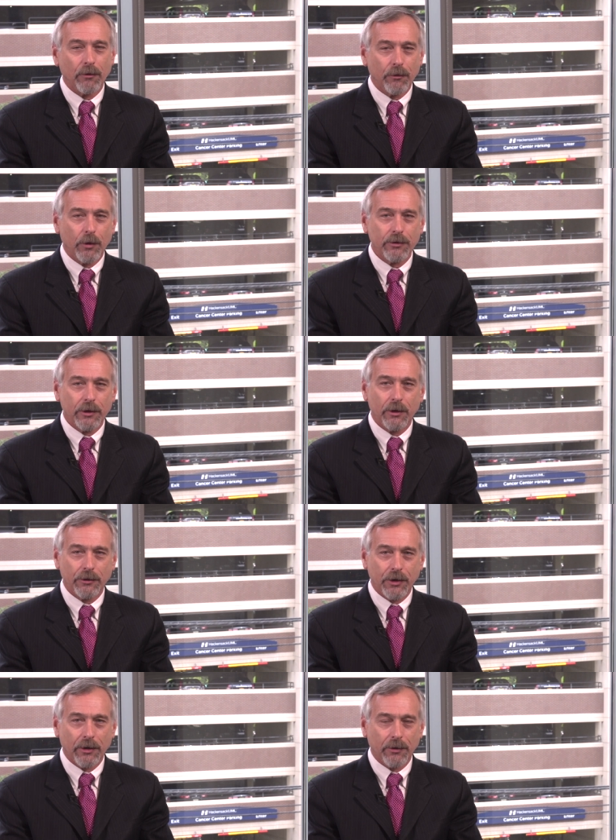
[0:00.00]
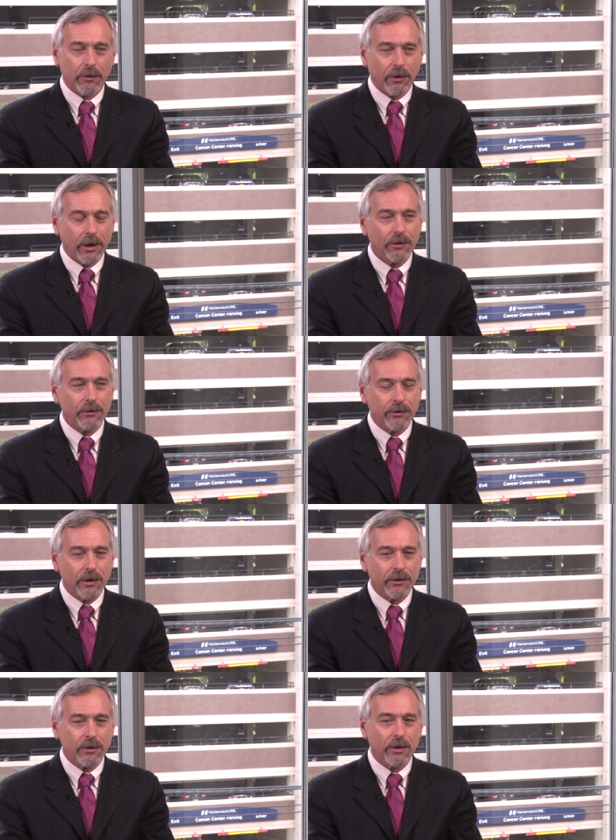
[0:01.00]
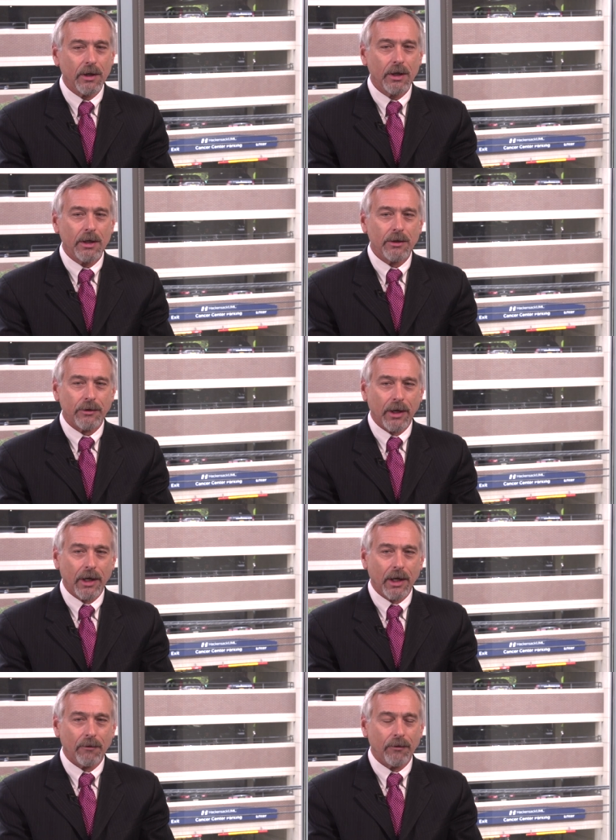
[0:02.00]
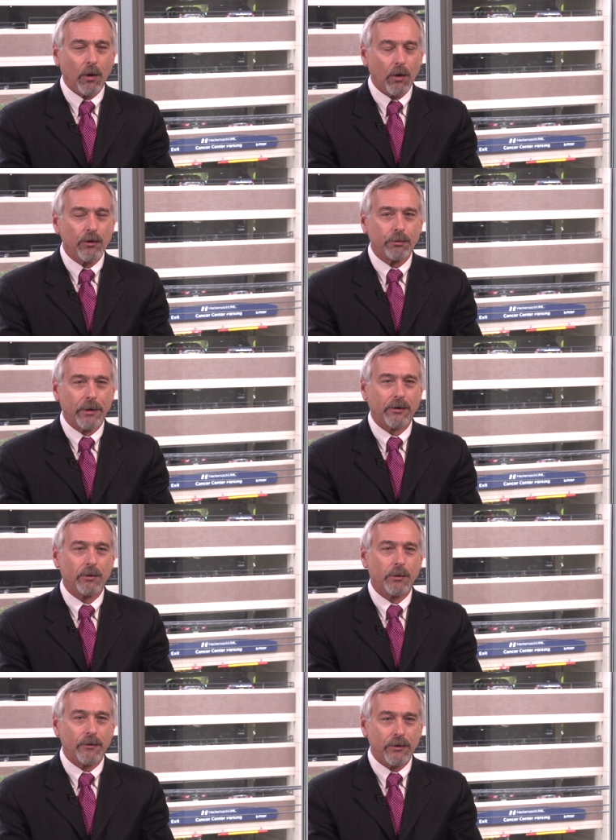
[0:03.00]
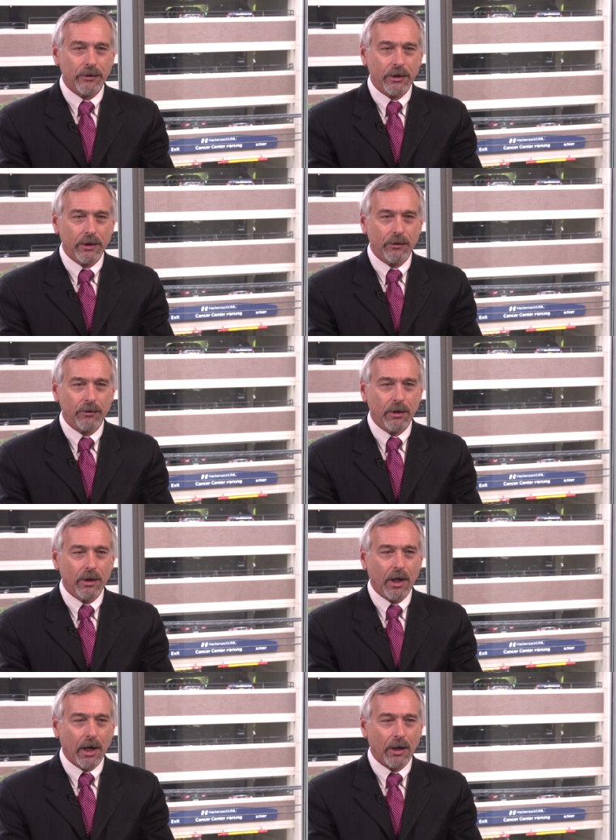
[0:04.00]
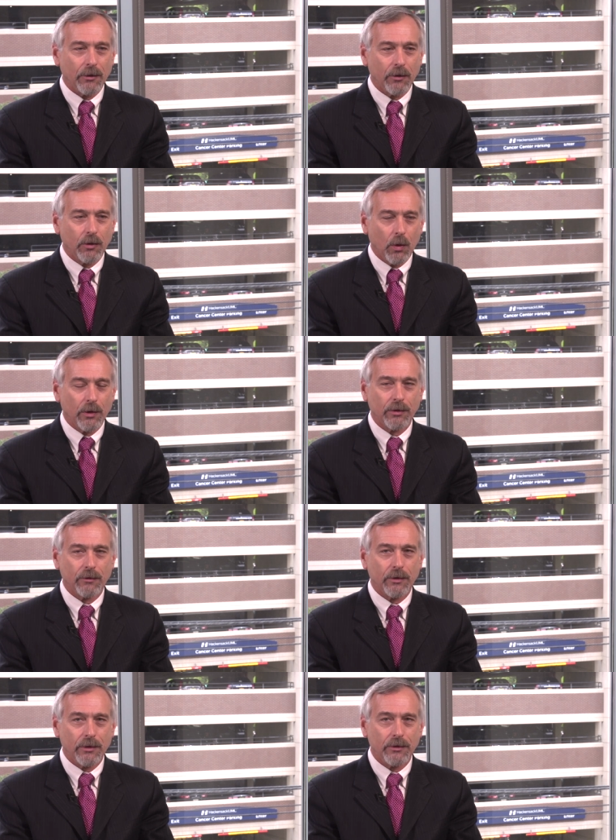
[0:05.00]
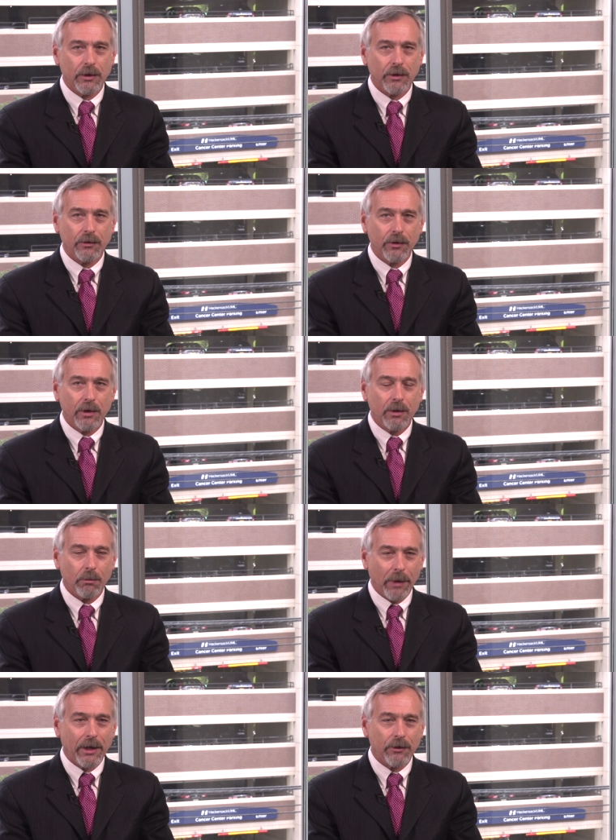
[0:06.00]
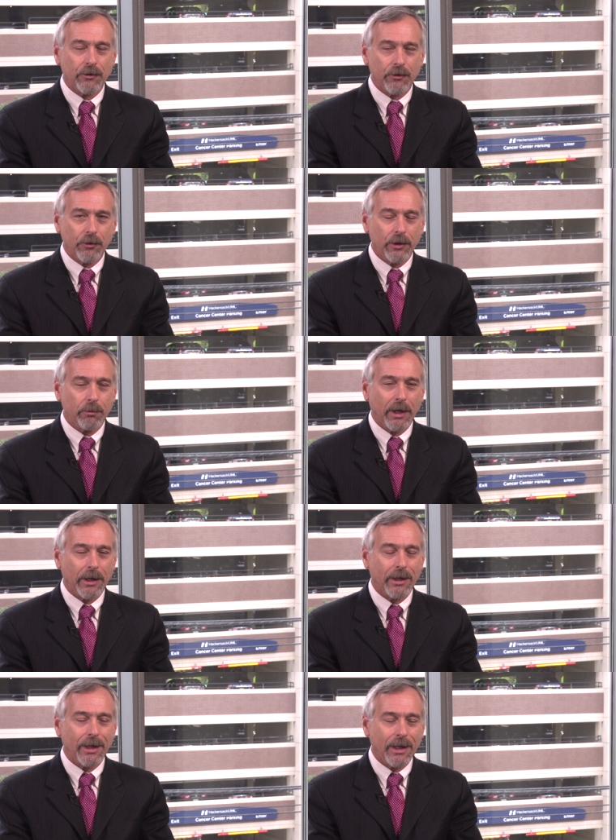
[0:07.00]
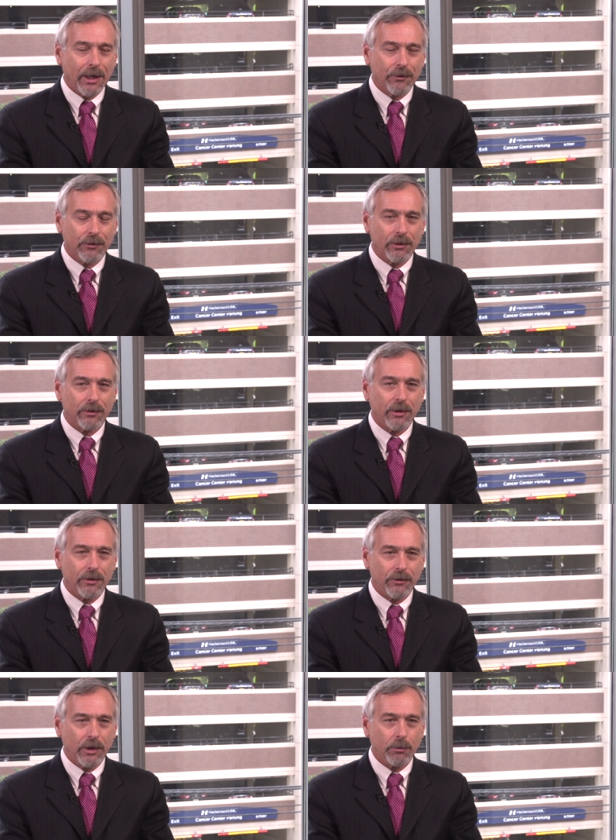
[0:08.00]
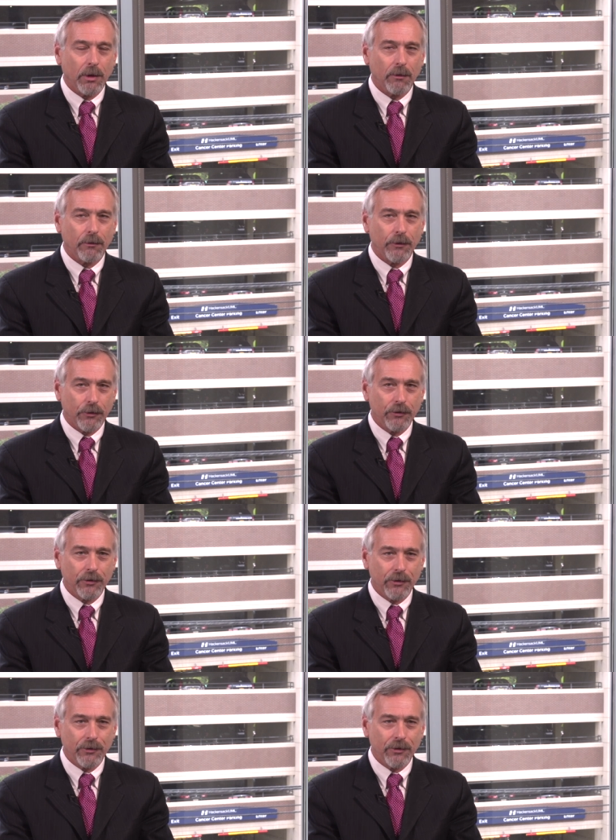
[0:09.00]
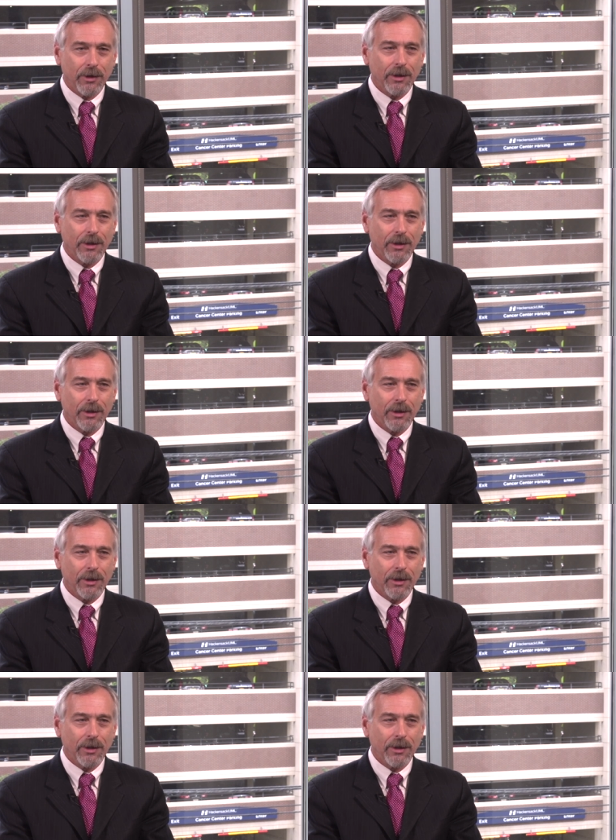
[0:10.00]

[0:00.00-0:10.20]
are fortunate here at John Theurer Cancer Center to have the whole spectrum of disease and course of the disease managed and treated by an excellent team of physicians,